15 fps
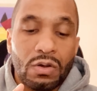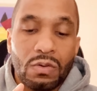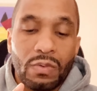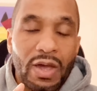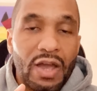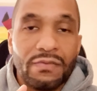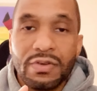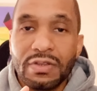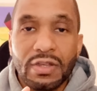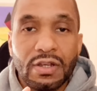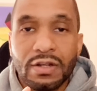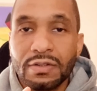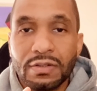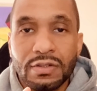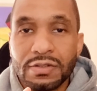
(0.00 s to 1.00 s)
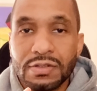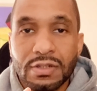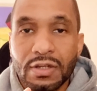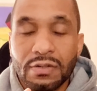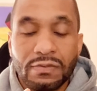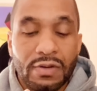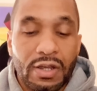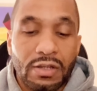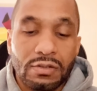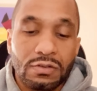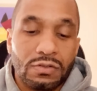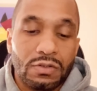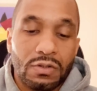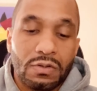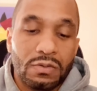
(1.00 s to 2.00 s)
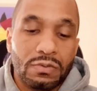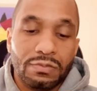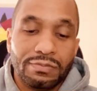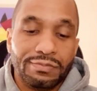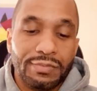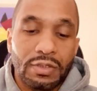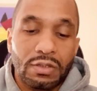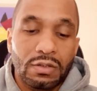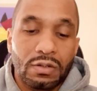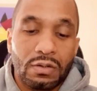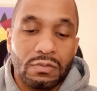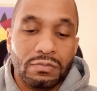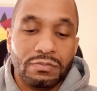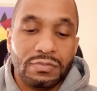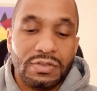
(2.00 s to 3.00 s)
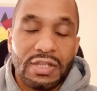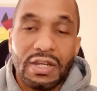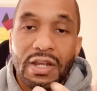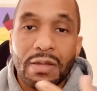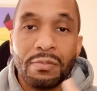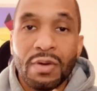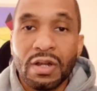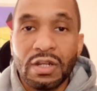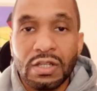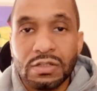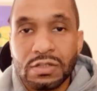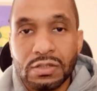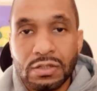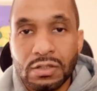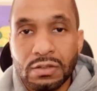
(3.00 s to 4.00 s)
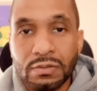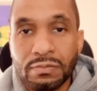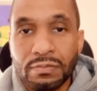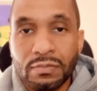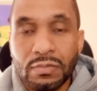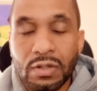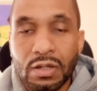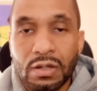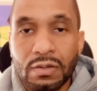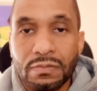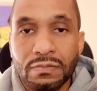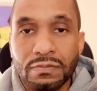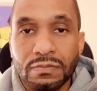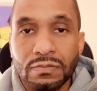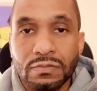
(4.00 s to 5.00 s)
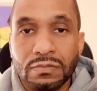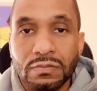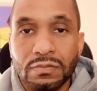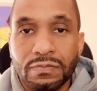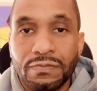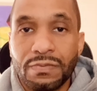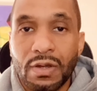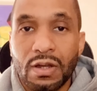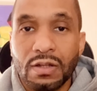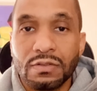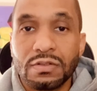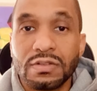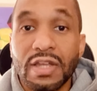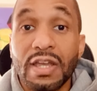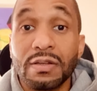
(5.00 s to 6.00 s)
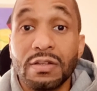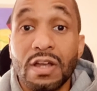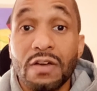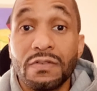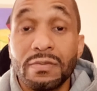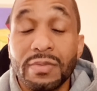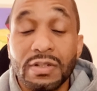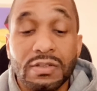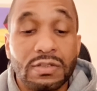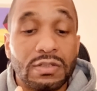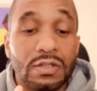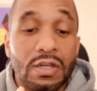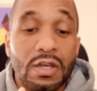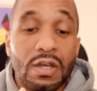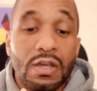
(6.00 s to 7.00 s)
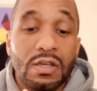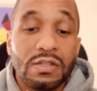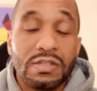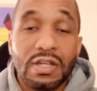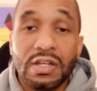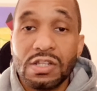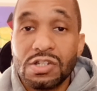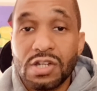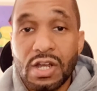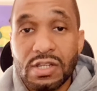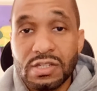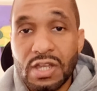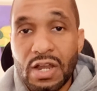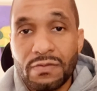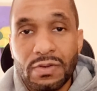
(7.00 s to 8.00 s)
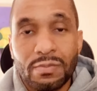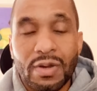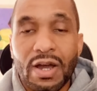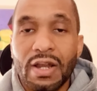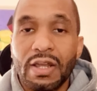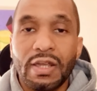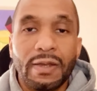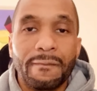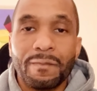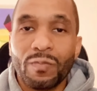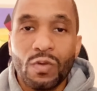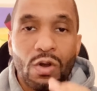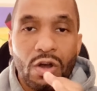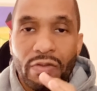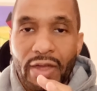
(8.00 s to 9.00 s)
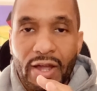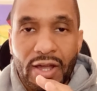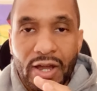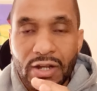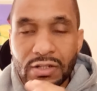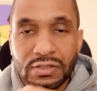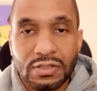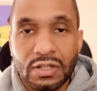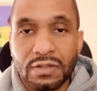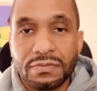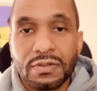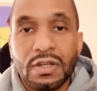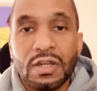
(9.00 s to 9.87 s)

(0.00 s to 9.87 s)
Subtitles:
everything under the sun, right? So, sending money to state governments, sending checks to everybody, all that kind of stuff.